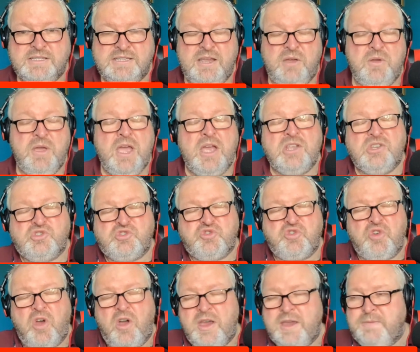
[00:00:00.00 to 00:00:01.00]
So
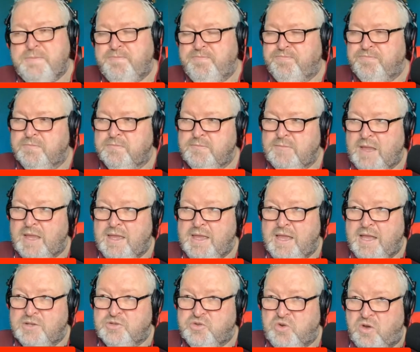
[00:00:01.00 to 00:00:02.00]
try
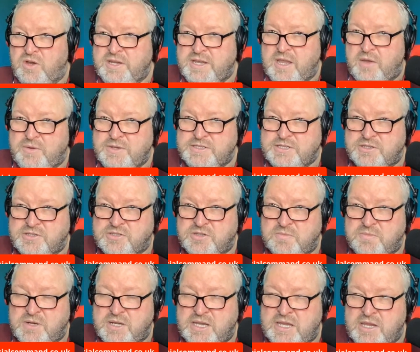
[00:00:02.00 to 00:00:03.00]
going to
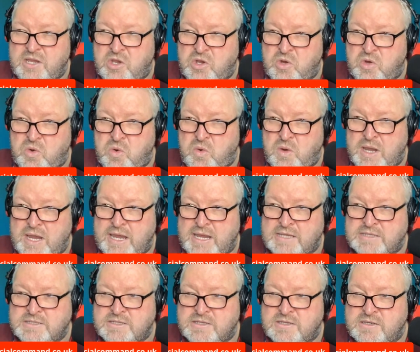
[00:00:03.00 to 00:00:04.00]
somebody who
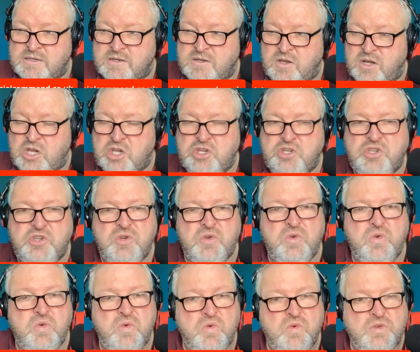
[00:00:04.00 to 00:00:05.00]
is got a
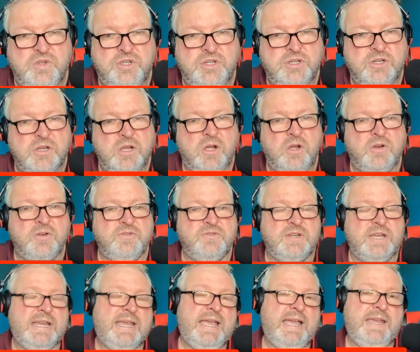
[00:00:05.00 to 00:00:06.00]
huge
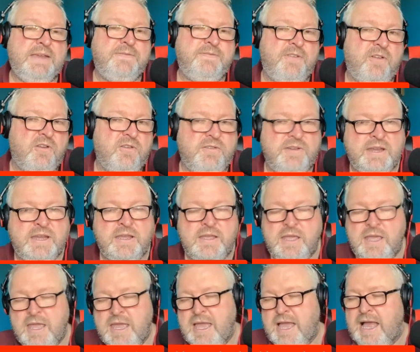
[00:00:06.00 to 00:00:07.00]
100K following,
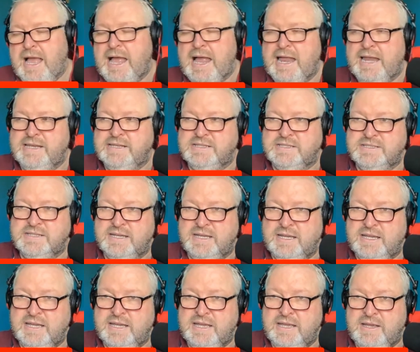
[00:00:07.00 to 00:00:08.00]
and
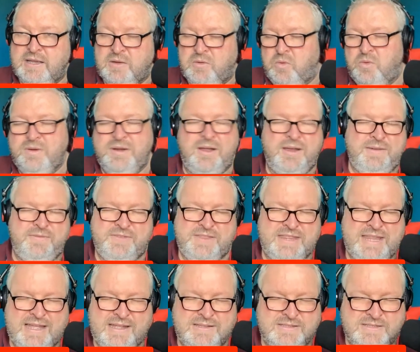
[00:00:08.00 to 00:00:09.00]
or not
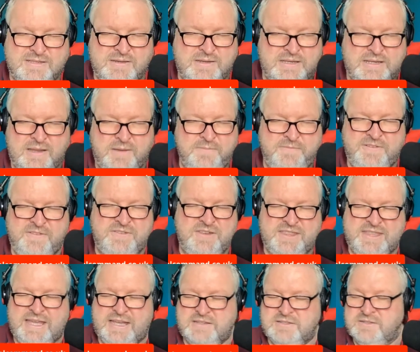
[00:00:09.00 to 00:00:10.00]
even that,
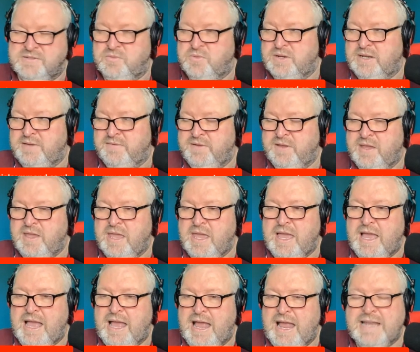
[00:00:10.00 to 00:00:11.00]
50,000 or whatever,
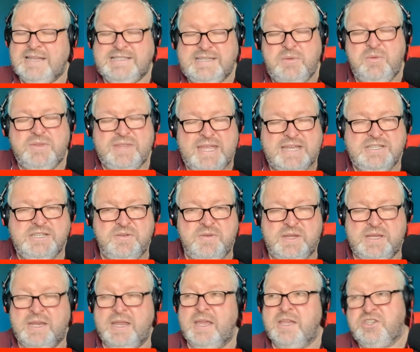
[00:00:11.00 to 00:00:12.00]
and see what they're
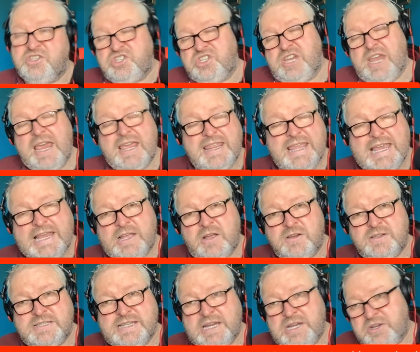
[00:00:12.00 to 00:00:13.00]
doing. Share their
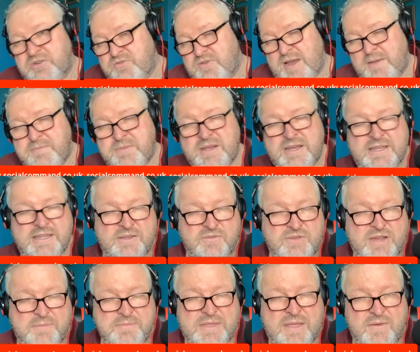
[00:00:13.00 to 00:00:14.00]
content, grab
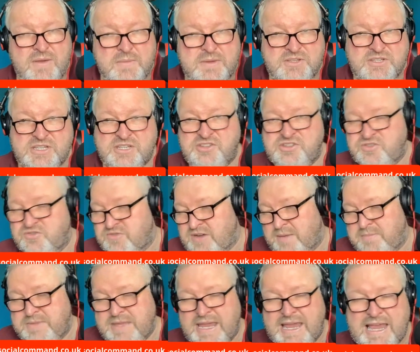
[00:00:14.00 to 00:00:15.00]
their images,
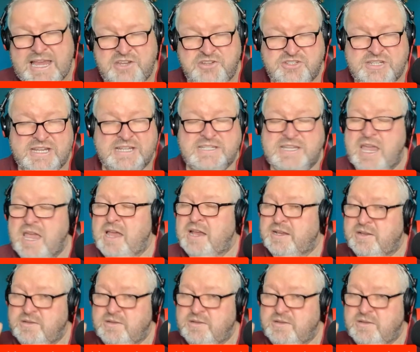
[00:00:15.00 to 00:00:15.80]
grab their hashtags.